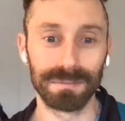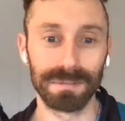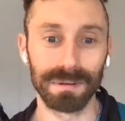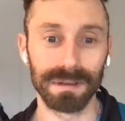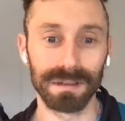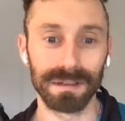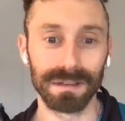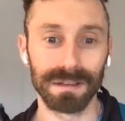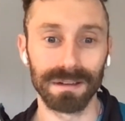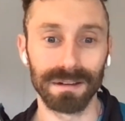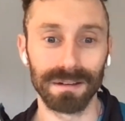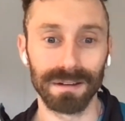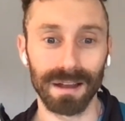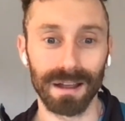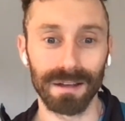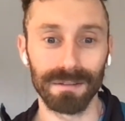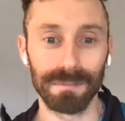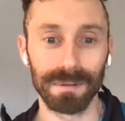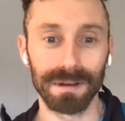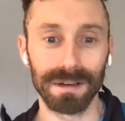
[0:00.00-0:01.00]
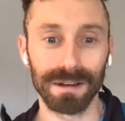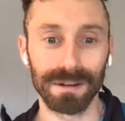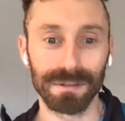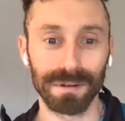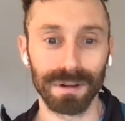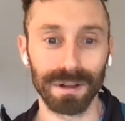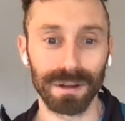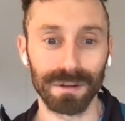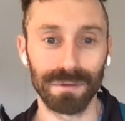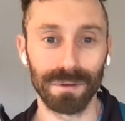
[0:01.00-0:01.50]
I've been here
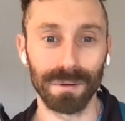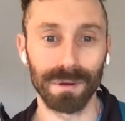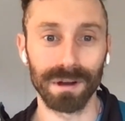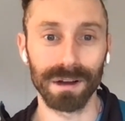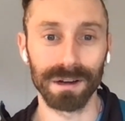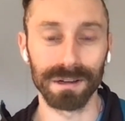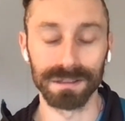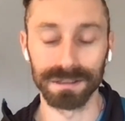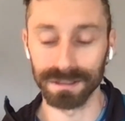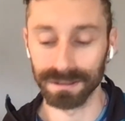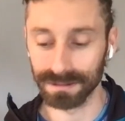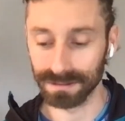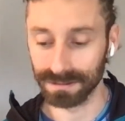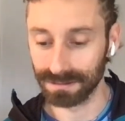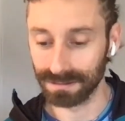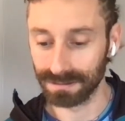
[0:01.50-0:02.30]
for like 4 years.